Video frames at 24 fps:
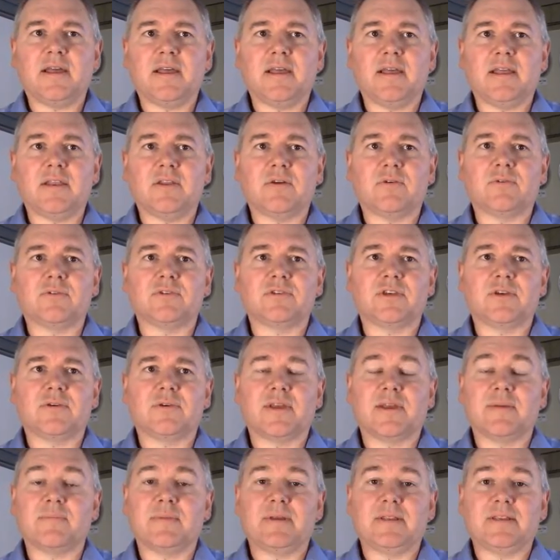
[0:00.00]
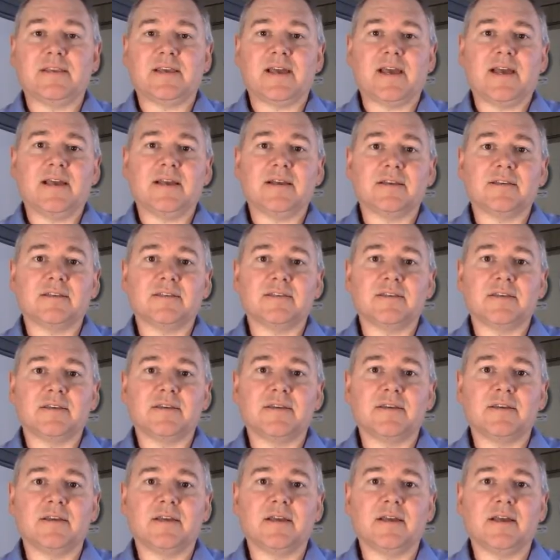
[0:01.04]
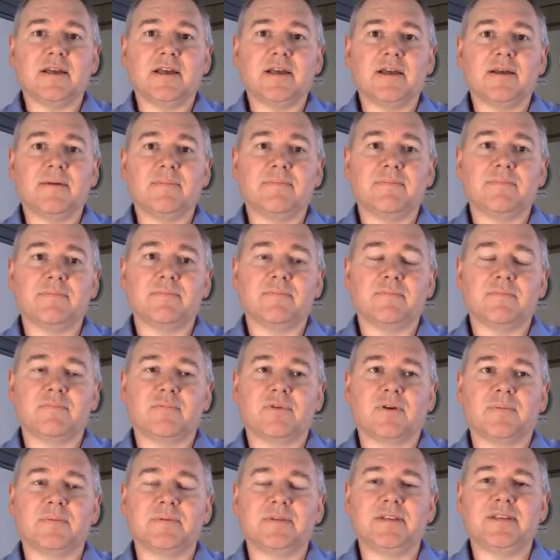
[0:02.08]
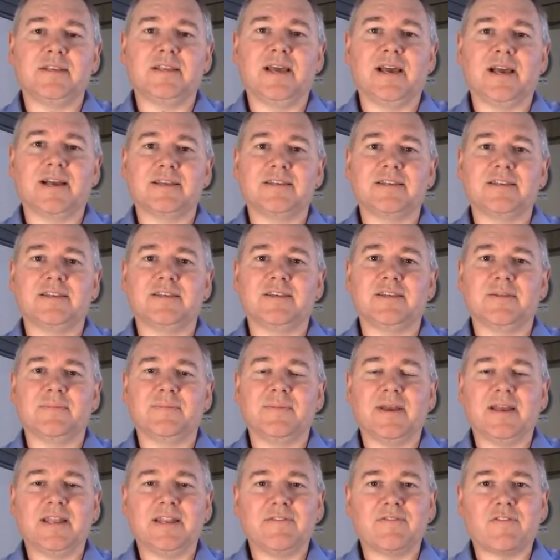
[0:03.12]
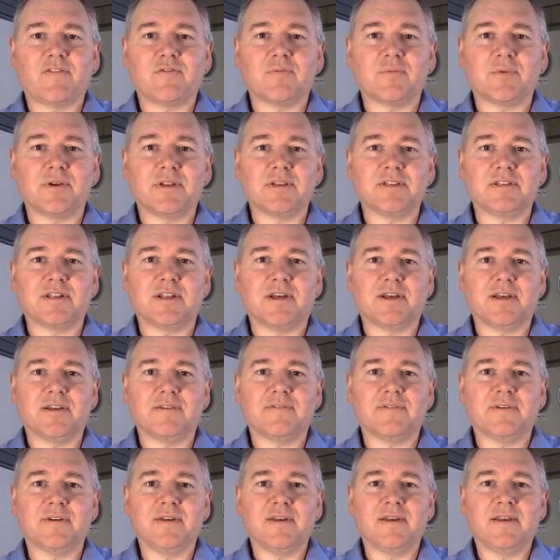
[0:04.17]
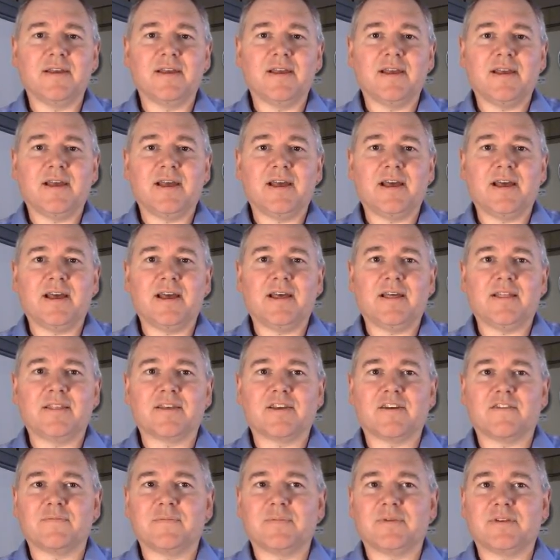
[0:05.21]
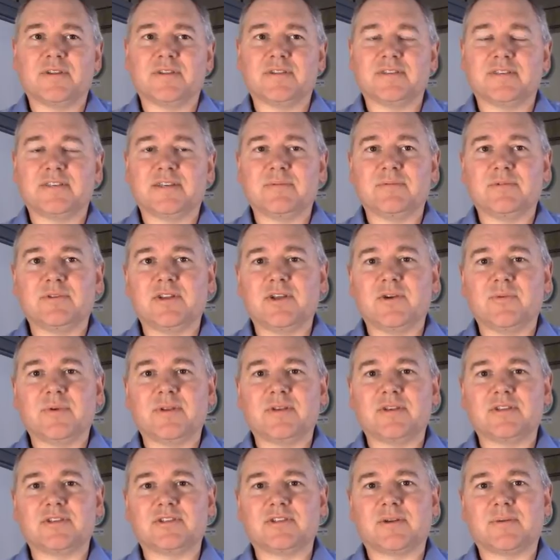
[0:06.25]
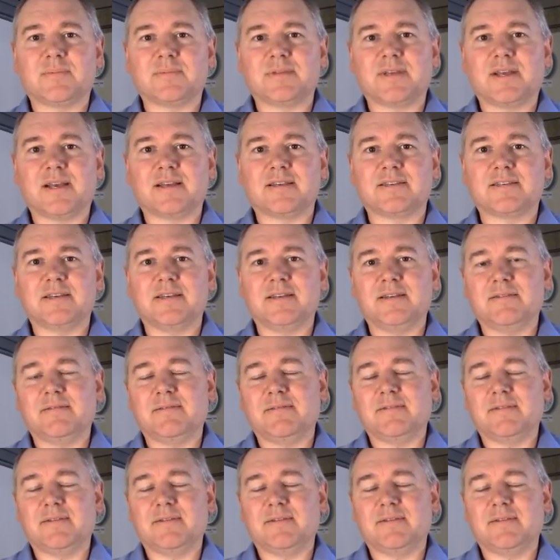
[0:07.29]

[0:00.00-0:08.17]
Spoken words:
It also can be taxed. Property taxes are the bane of everybody's life. The government doesn't seem to know when to stop taxing.